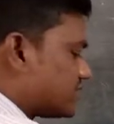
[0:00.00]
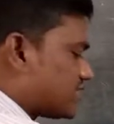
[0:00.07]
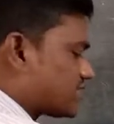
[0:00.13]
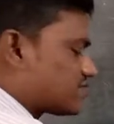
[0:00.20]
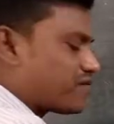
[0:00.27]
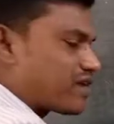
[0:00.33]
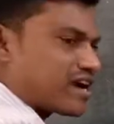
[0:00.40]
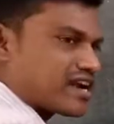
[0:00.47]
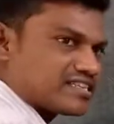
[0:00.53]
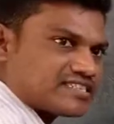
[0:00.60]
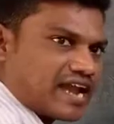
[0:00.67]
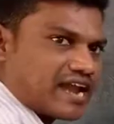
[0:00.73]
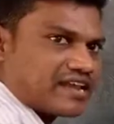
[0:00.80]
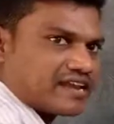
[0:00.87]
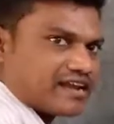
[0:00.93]
just for
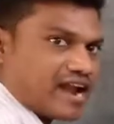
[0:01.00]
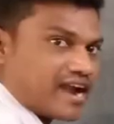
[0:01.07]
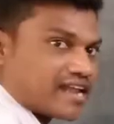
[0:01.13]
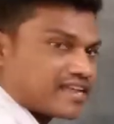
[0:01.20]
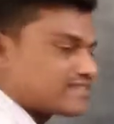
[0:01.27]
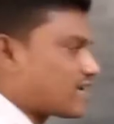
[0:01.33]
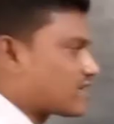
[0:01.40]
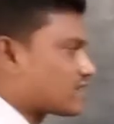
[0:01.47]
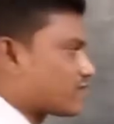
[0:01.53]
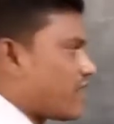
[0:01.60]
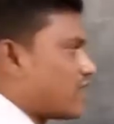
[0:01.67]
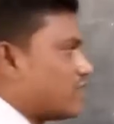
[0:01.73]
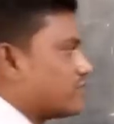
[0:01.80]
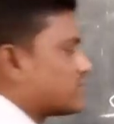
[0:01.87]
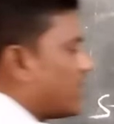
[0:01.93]
understanding, not exact
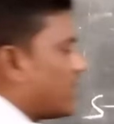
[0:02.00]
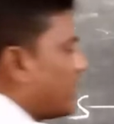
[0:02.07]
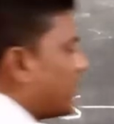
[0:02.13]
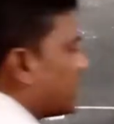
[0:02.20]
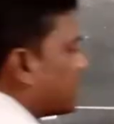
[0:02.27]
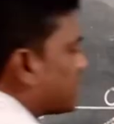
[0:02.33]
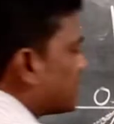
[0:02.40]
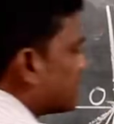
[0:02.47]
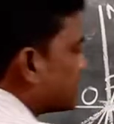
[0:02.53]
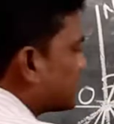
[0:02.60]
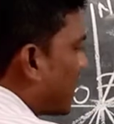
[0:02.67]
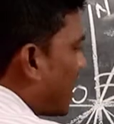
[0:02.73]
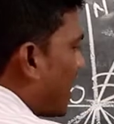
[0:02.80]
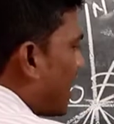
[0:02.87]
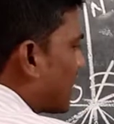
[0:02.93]
values, it is
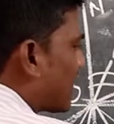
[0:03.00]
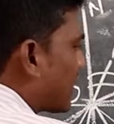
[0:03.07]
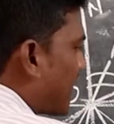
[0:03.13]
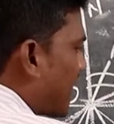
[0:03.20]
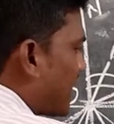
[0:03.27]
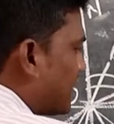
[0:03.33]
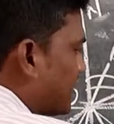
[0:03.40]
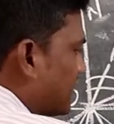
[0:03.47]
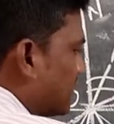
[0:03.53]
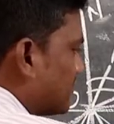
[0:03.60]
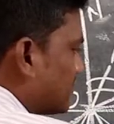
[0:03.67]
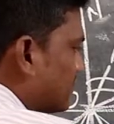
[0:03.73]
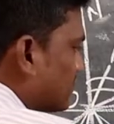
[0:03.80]
the 90.